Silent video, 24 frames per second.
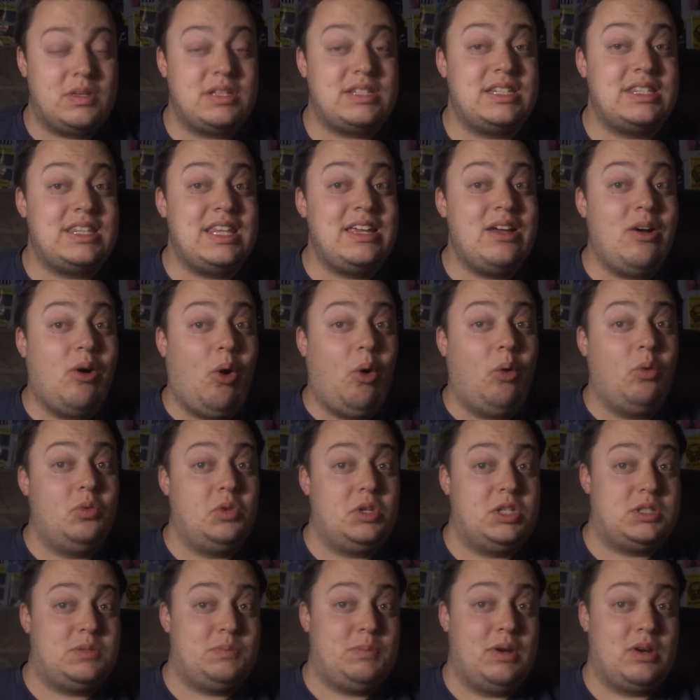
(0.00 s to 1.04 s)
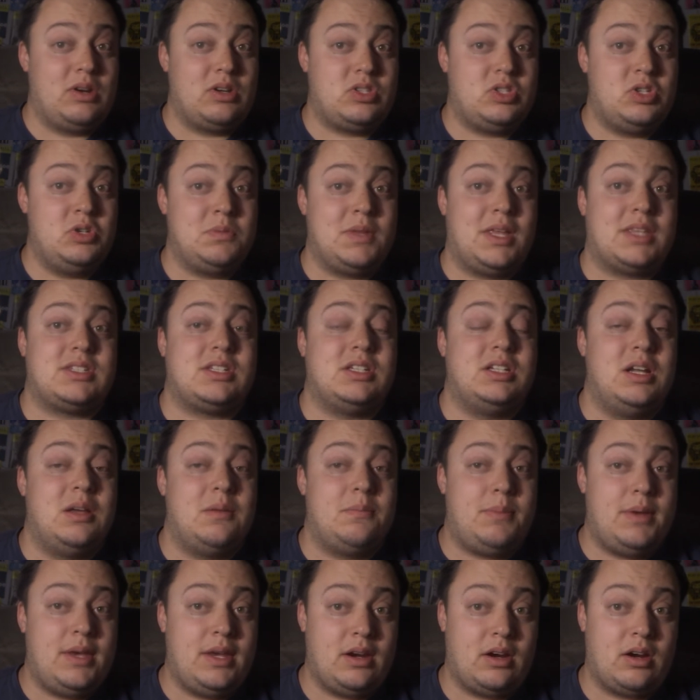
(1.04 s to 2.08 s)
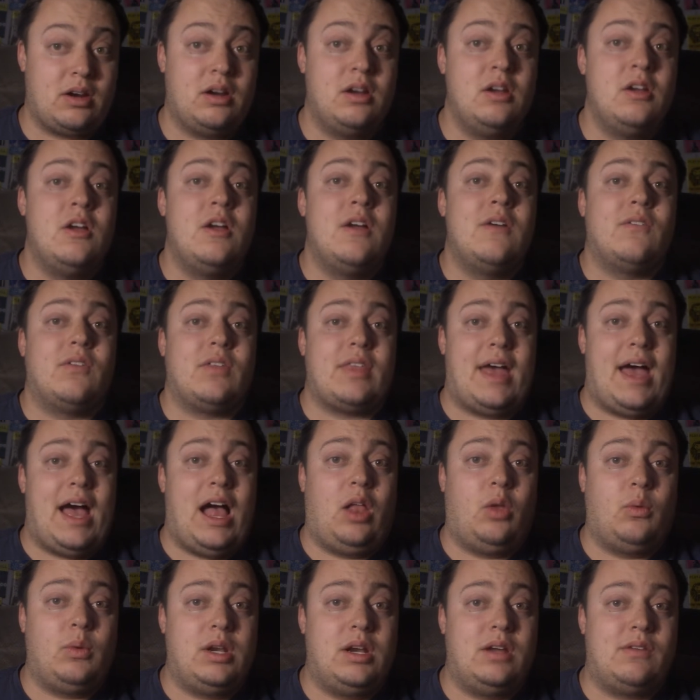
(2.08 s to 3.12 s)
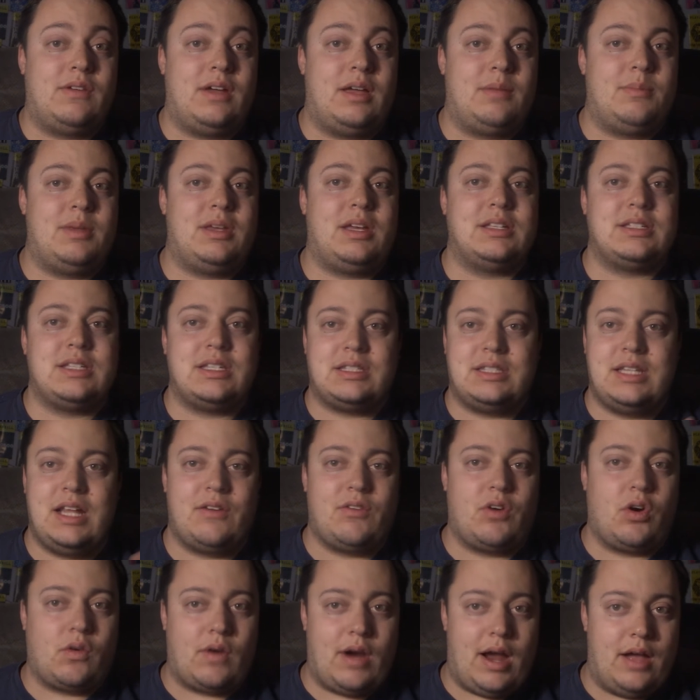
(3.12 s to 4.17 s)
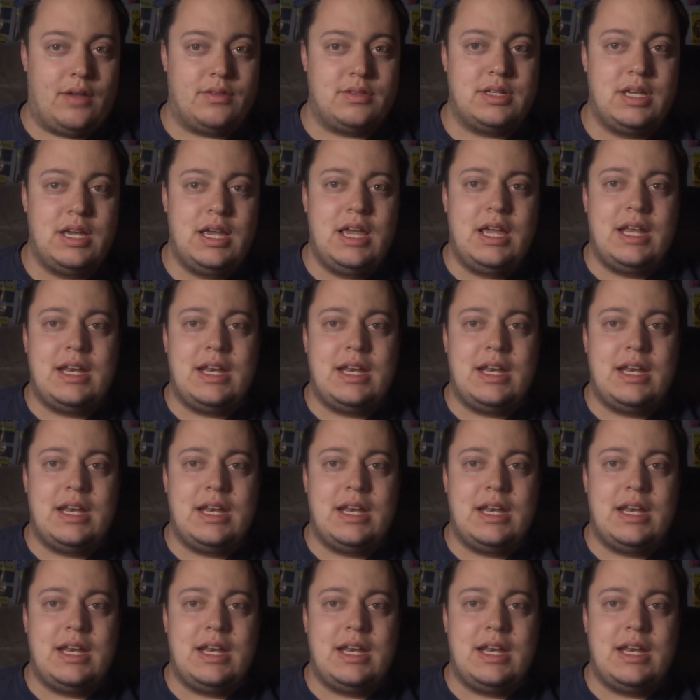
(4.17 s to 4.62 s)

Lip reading: This is the only Spiritomb that's going to appear for the Halloween event because it's never around.